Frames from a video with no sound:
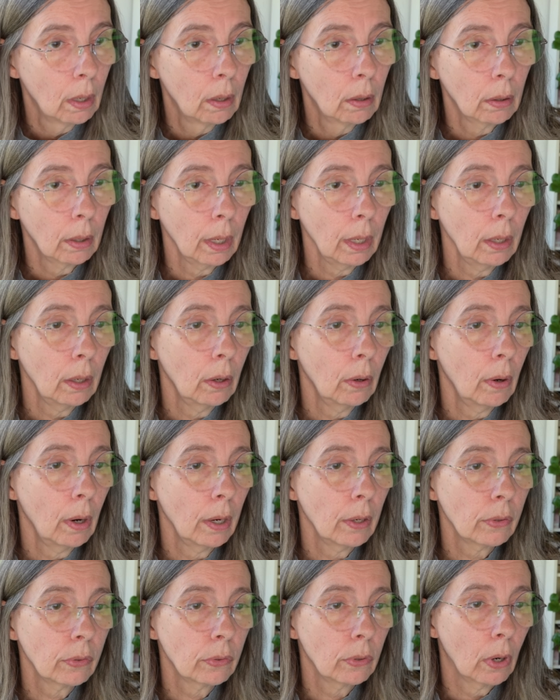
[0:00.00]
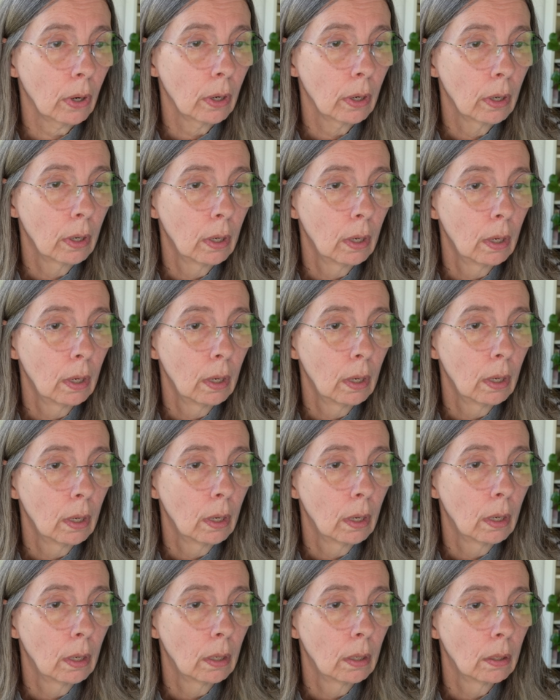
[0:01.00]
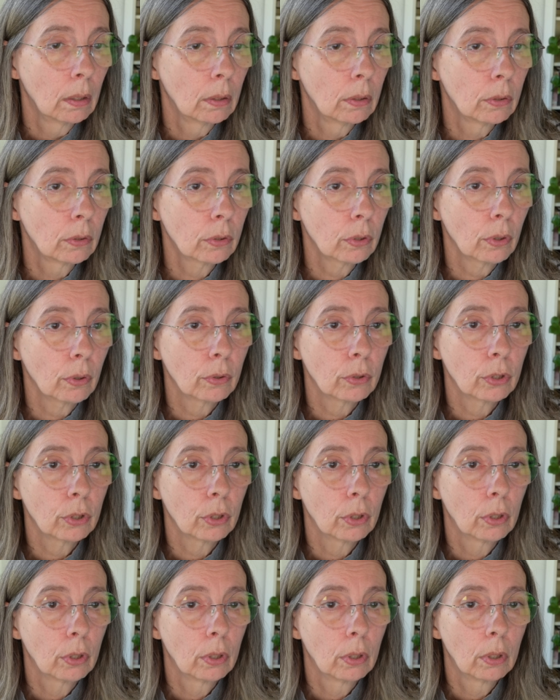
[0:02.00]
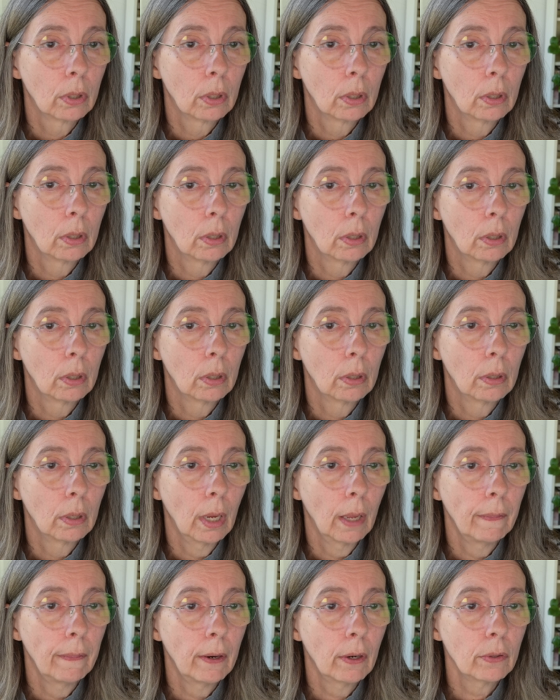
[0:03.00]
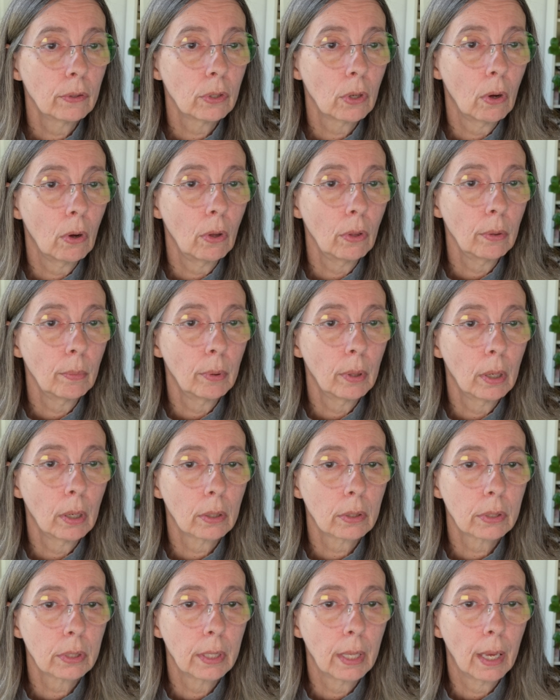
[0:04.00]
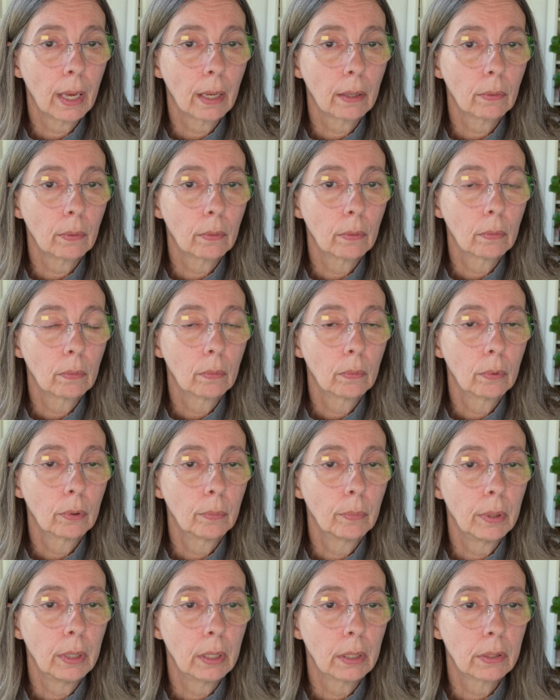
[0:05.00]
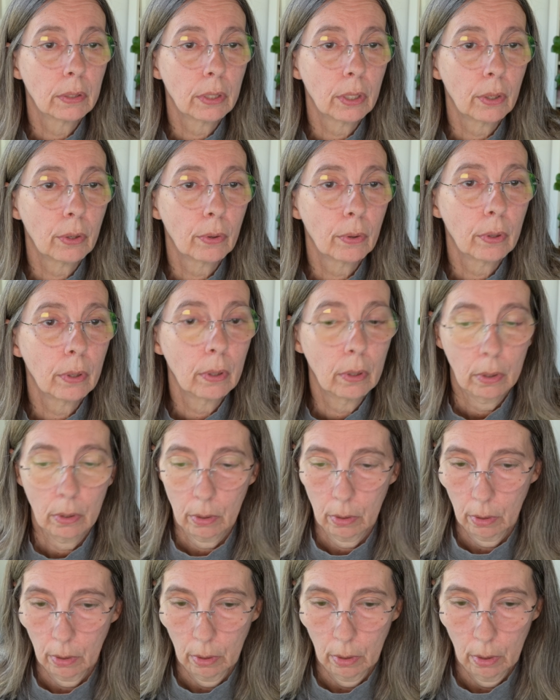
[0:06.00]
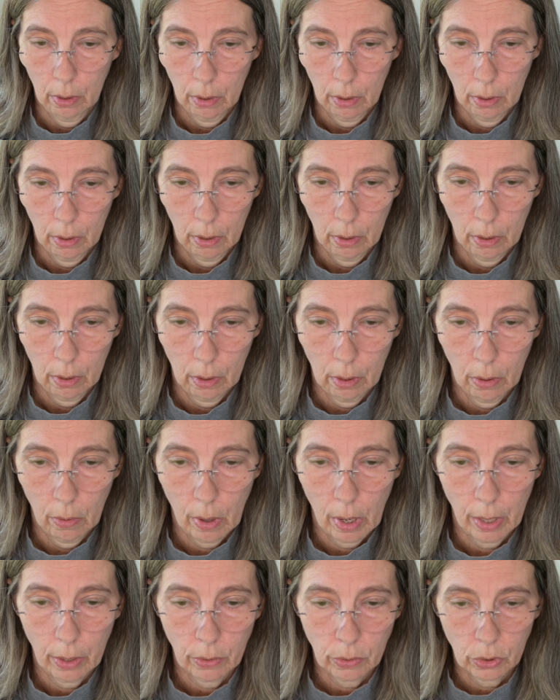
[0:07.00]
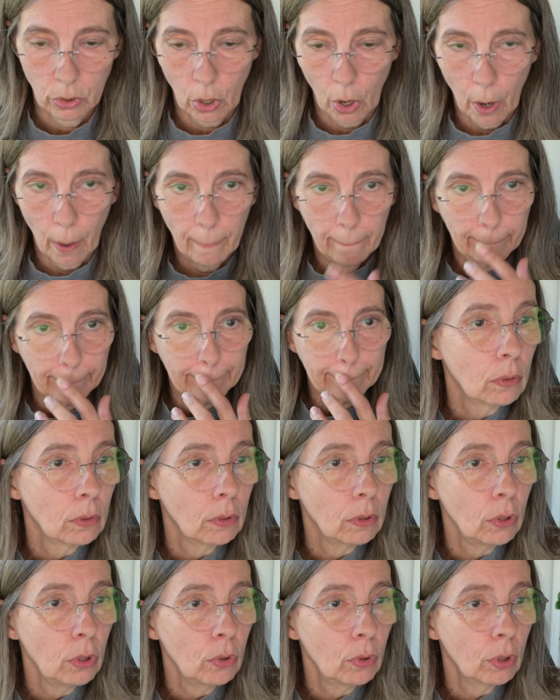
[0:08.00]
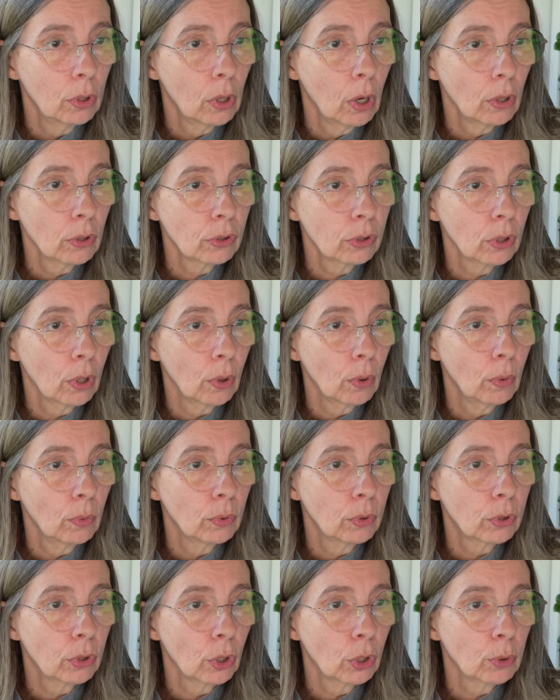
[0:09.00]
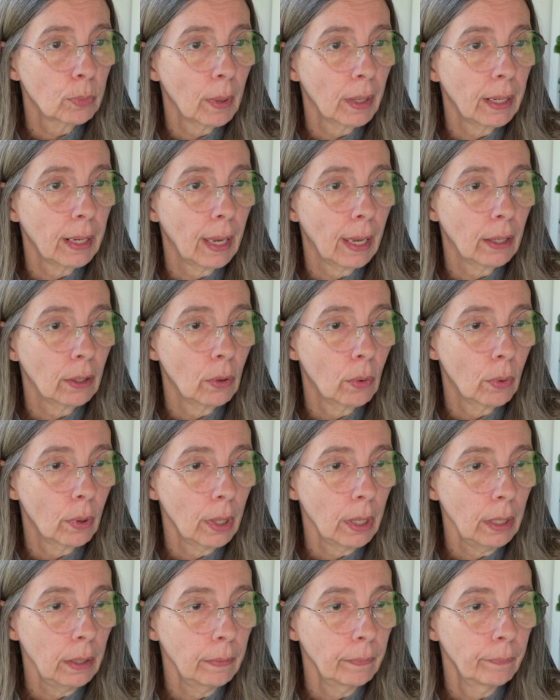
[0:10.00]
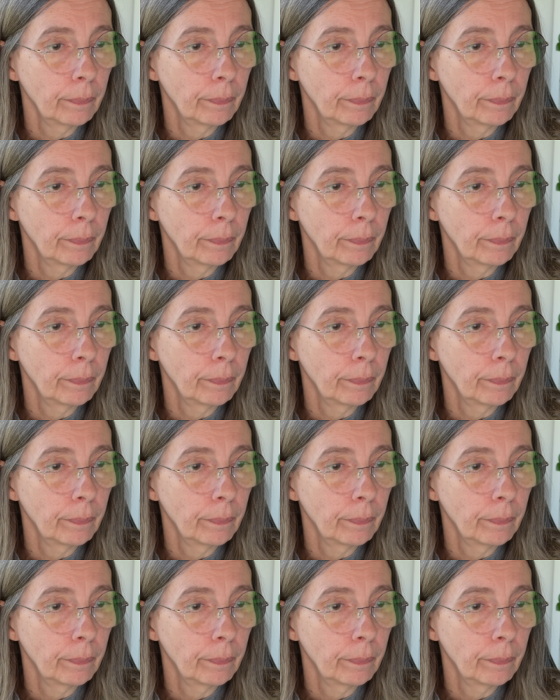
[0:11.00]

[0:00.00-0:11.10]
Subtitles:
Okay, Ohio Star. Search. And there's all the blocks that would be considered Ohio Star. You can also search by category,